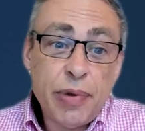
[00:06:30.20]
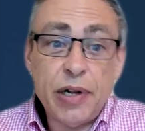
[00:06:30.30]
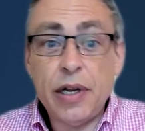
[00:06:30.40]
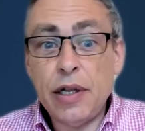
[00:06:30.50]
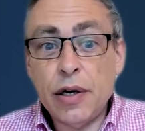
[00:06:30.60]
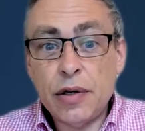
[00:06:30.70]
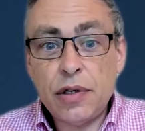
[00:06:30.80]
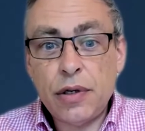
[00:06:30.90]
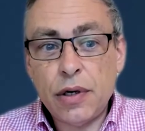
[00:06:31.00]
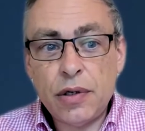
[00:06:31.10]
building
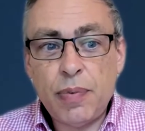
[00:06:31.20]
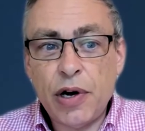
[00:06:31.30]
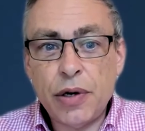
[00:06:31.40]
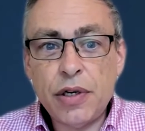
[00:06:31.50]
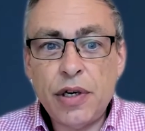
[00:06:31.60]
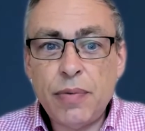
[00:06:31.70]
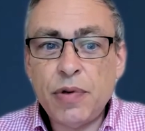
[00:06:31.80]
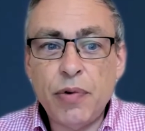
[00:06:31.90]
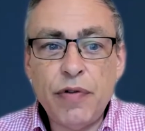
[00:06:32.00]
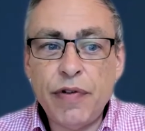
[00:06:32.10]
those
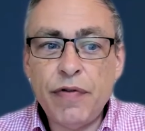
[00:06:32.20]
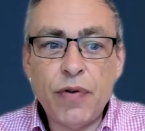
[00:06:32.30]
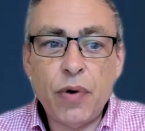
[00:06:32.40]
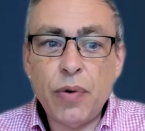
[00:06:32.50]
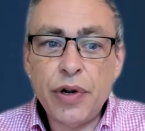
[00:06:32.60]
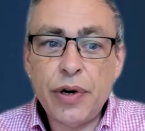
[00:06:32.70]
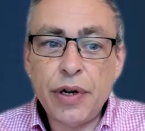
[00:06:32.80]
partnerships moving forward,